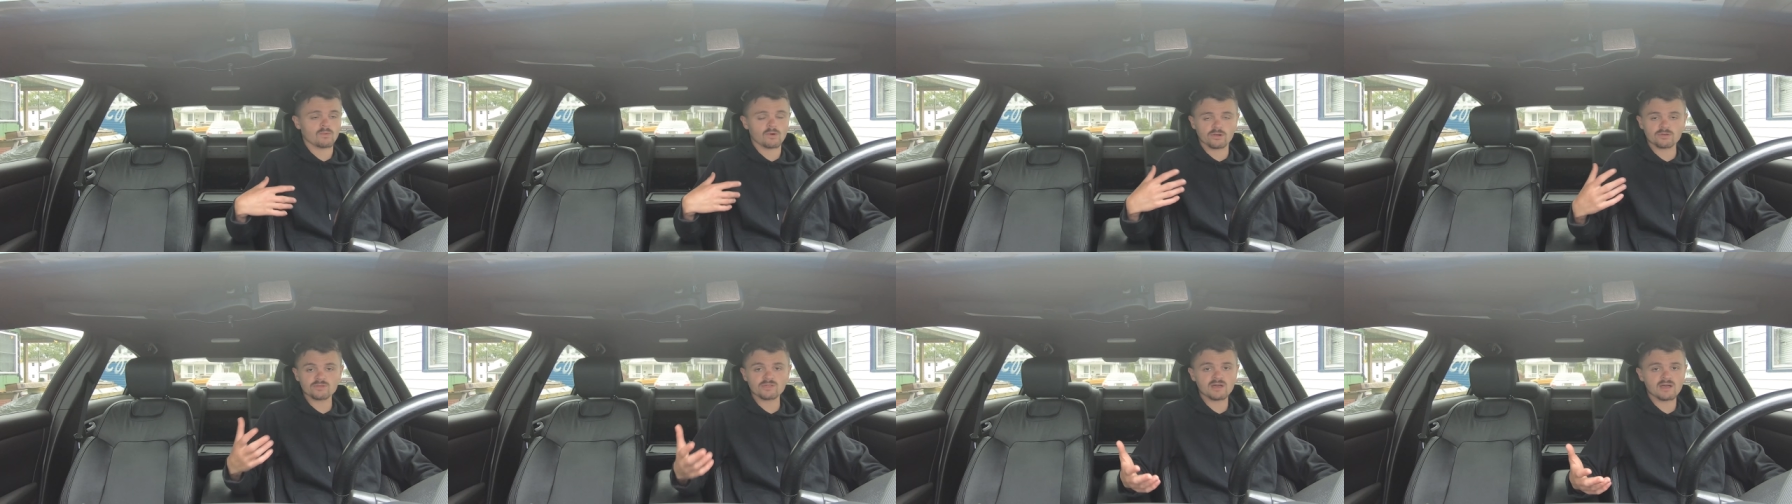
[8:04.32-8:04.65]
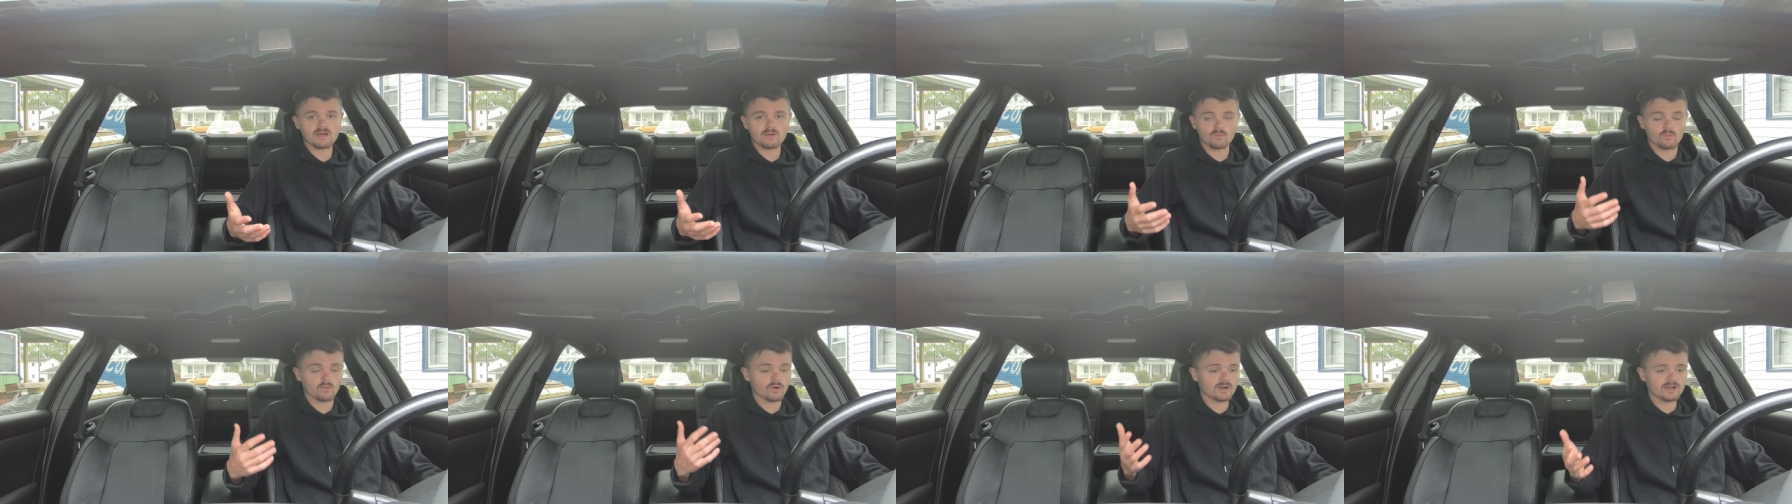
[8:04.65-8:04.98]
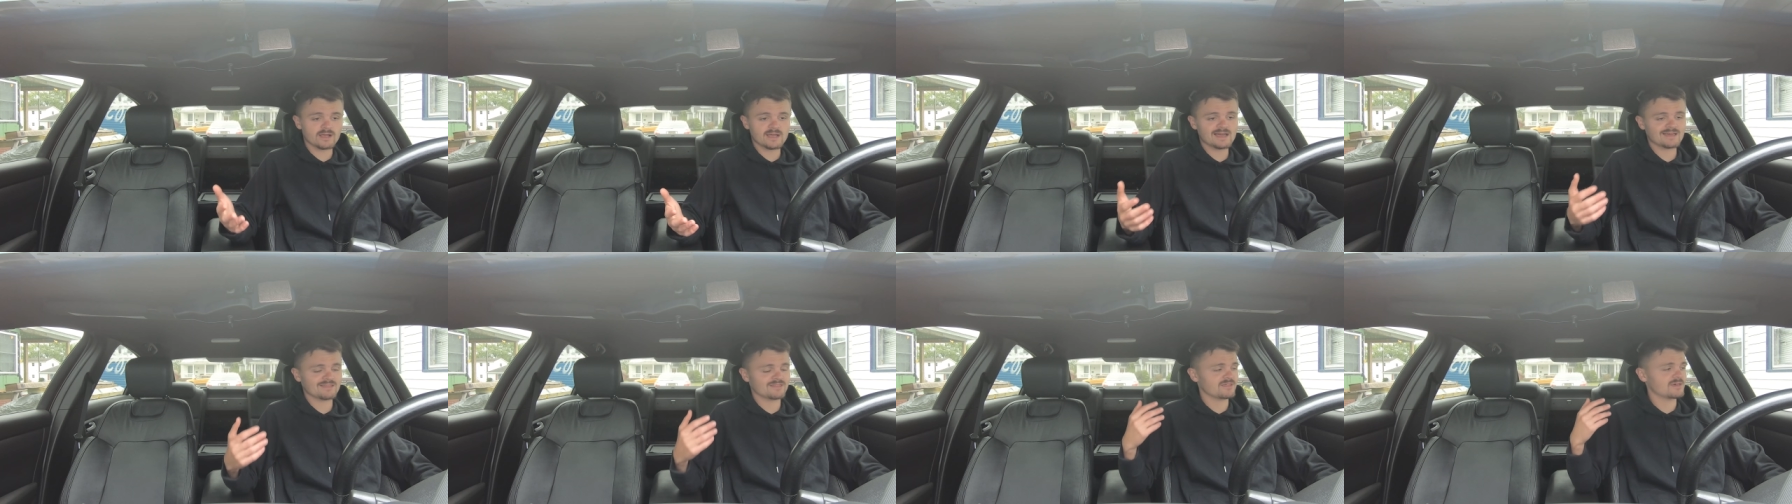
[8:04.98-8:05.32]

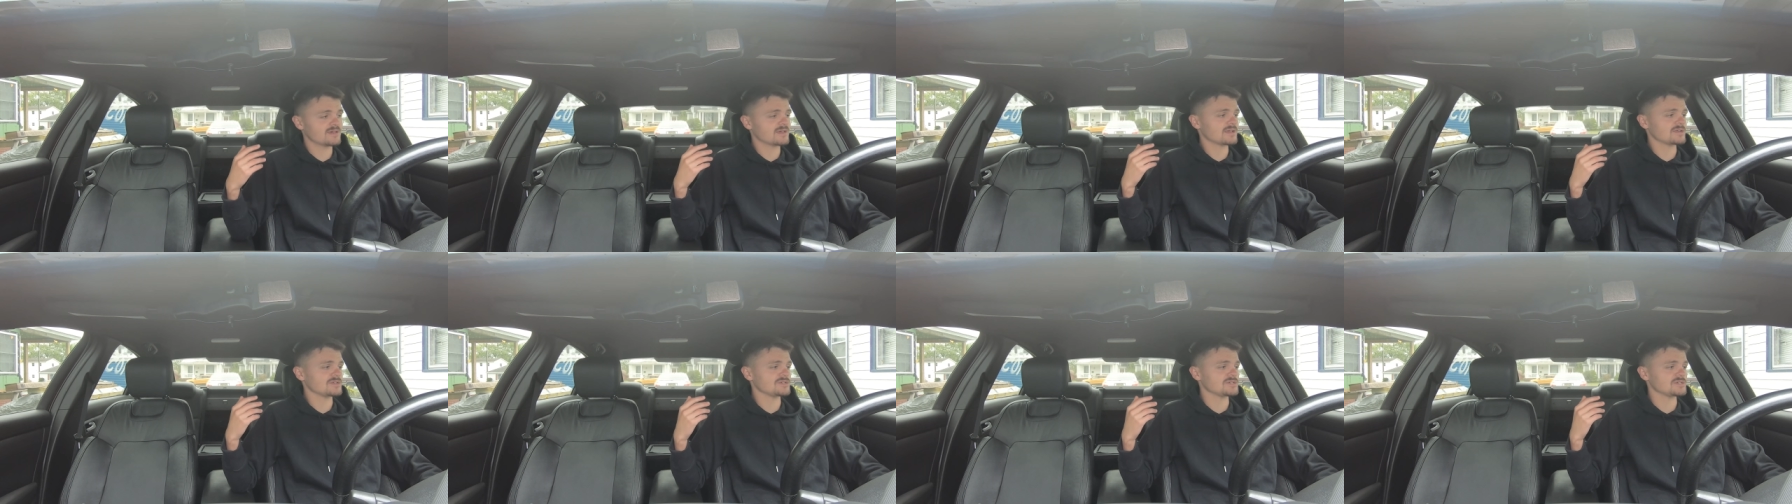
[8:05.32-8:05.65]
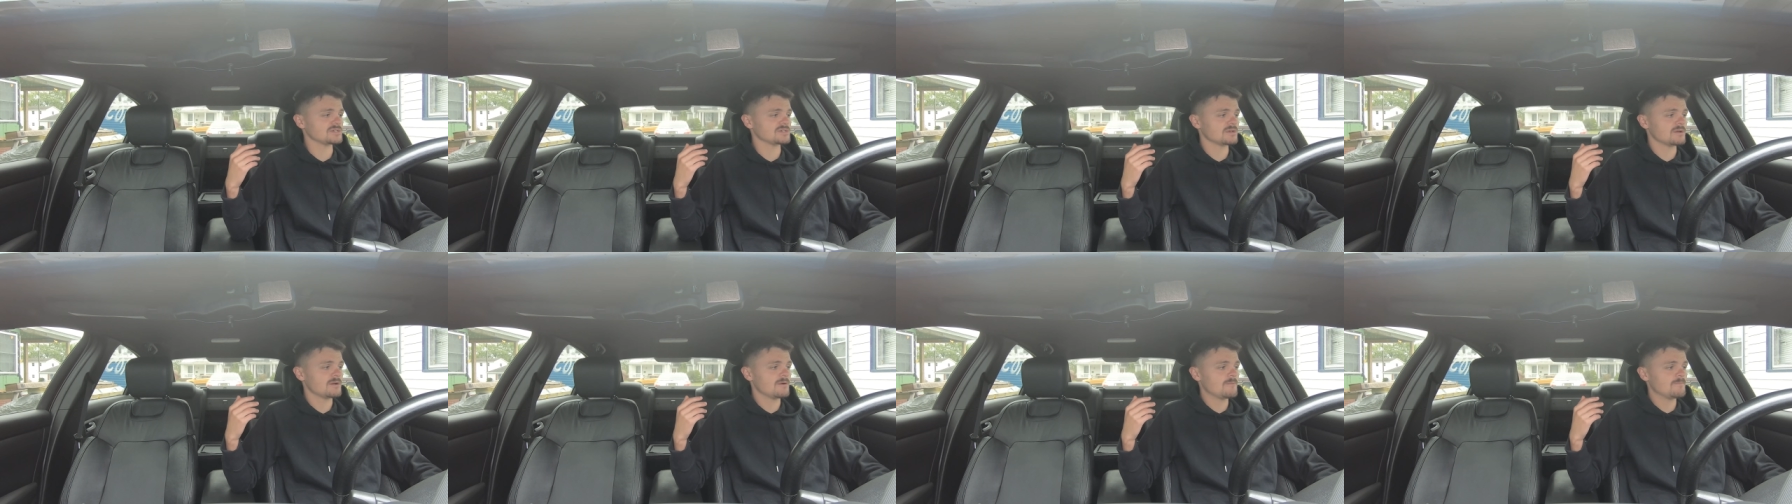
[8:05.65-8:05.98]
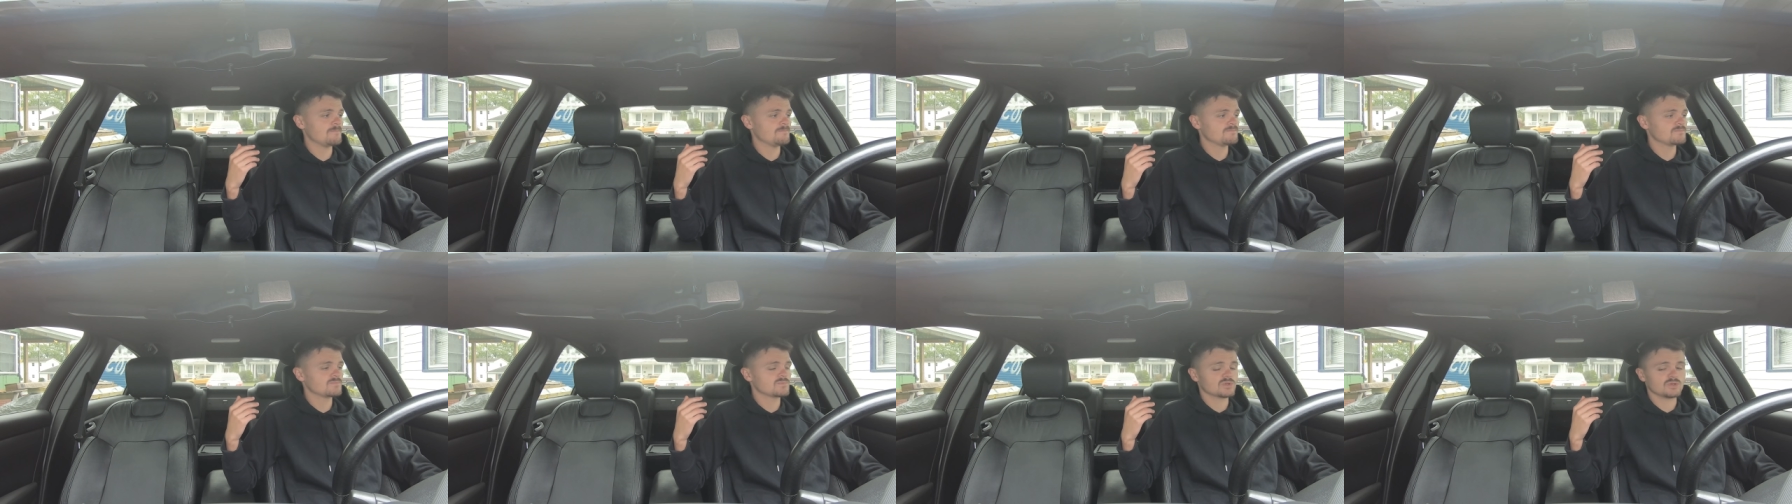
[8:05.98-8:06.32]
work ethic and just
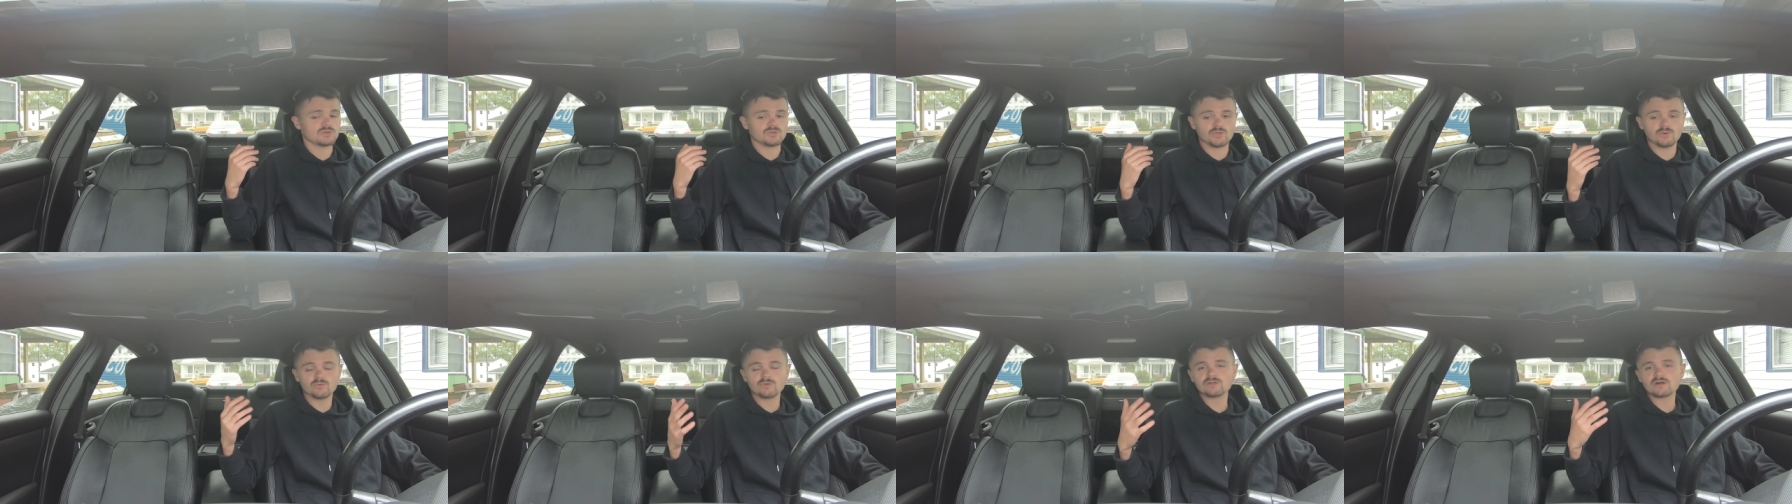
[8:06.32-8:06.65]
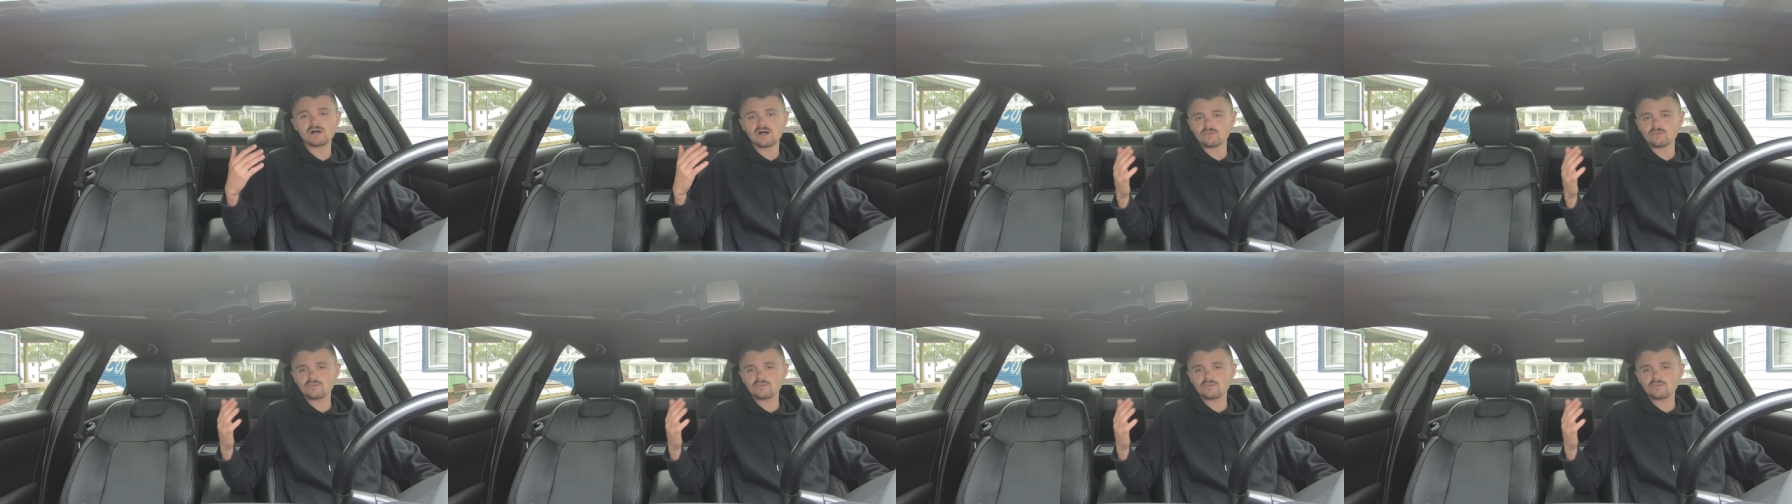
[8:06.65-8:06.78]
doing